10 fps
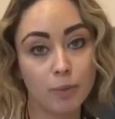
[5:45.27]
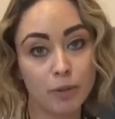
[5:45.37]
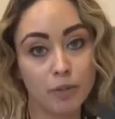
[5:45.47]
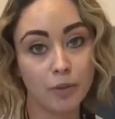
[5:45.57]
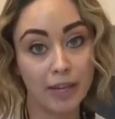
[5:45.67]
but
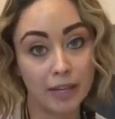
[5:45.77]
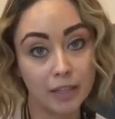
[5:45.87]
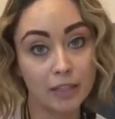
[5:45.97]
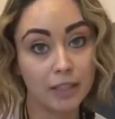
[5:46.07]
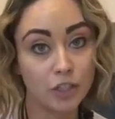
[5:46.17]
also the
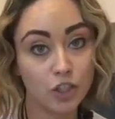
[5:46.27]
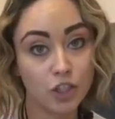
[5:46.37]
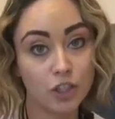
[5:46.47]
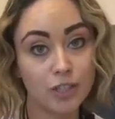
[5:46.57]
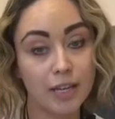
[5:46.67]

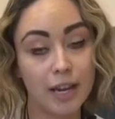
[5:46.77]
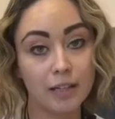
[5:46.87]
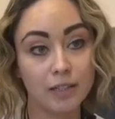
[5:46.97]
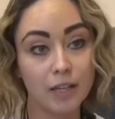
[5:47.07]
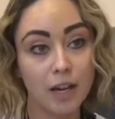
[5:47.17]
angulation
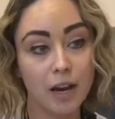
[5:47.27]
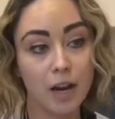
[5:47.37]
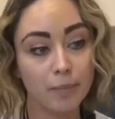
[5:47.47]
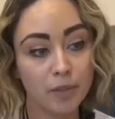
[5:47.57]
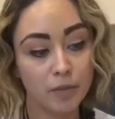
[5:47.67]

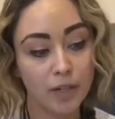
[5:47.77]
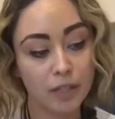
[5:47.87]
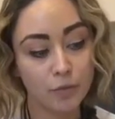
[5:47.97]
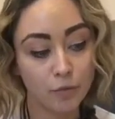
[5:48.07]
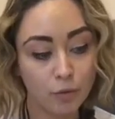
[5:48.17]
and different
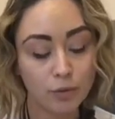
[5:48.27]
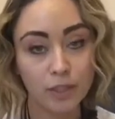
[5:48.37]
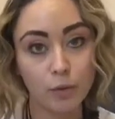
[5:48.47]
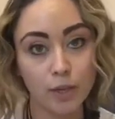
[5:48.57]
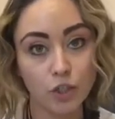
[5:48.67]
kind of
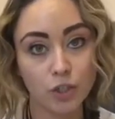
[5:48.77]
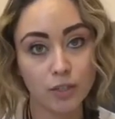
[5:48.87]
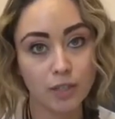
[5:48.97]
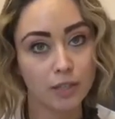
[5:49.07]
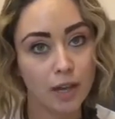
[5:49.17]
folding
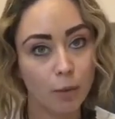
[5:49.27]
questions that